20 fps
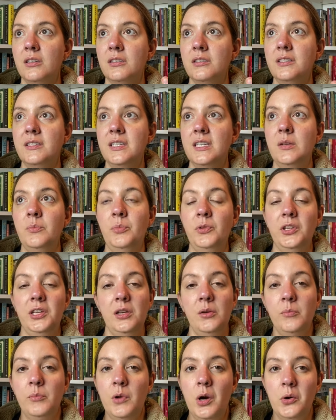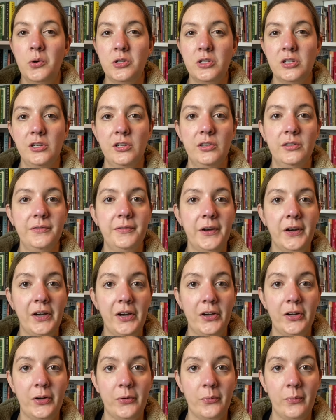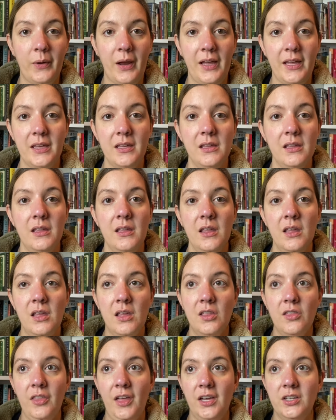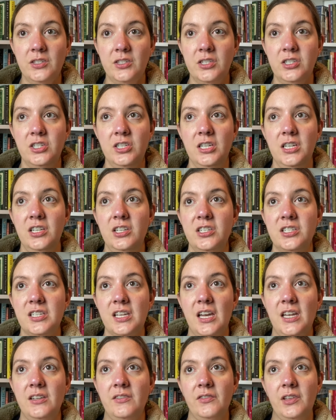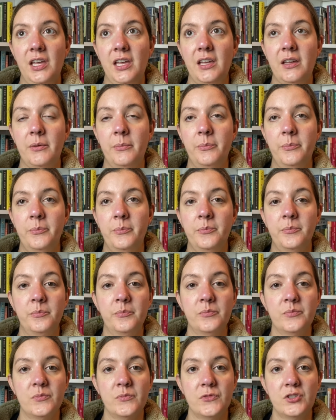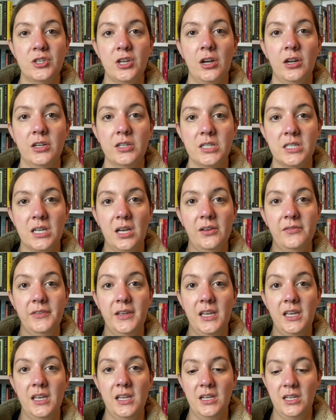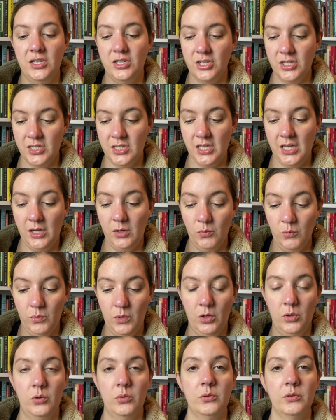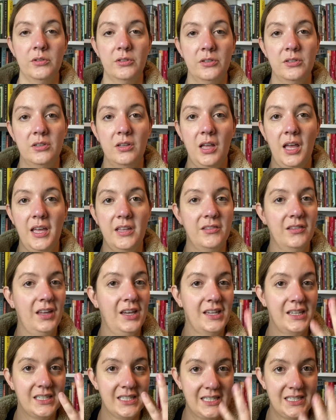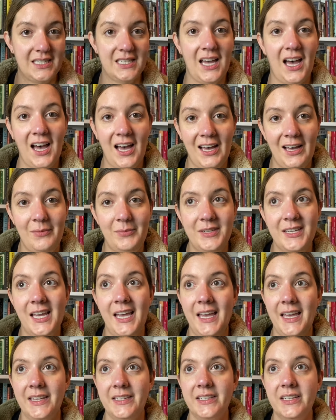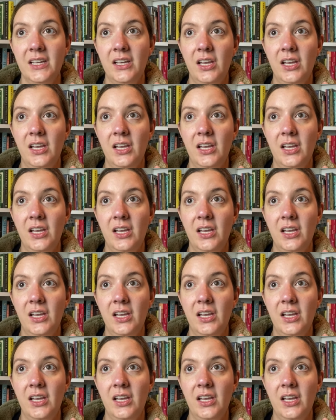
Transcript: deeply emotional for her to write that she just kind of like shut herself in and just like wrote and like sobbed. And